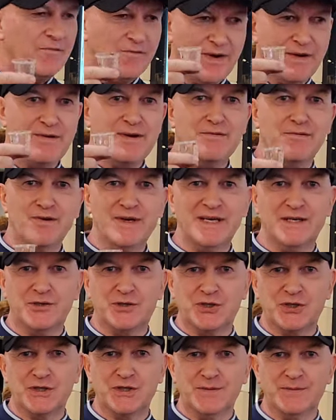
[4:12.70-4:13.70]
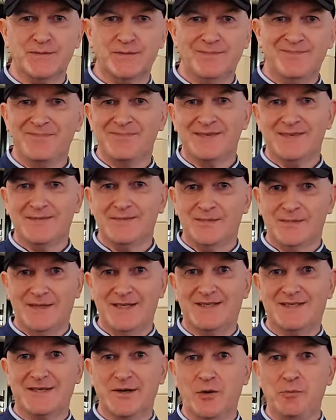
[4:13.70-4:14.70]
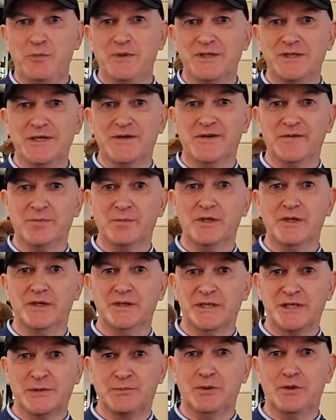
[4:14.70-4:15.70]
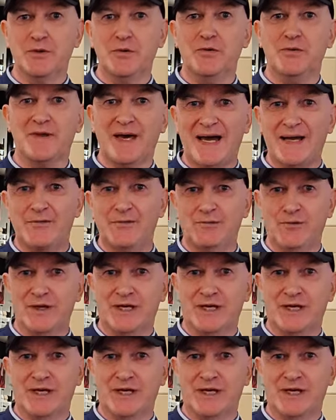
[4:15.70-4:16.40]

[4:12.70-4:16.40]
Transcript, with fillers: Very rich. It's the opposite of me, smooth and